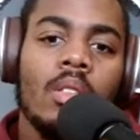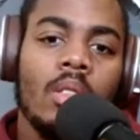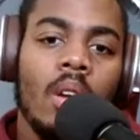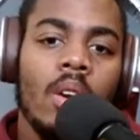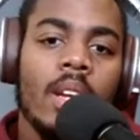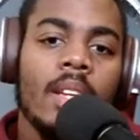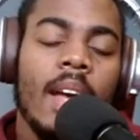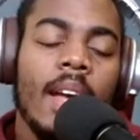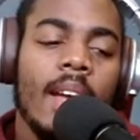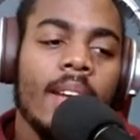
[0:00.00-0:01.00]
30
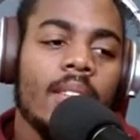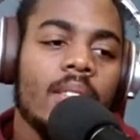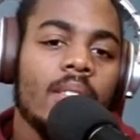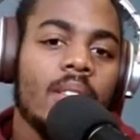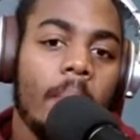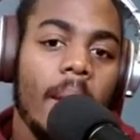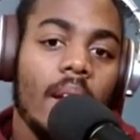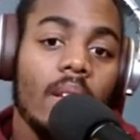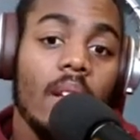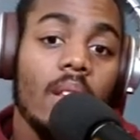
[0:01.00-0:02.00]
days to
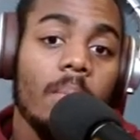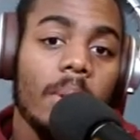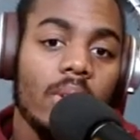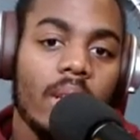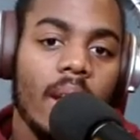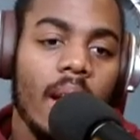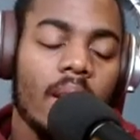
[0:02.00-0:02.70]
make another $1 million.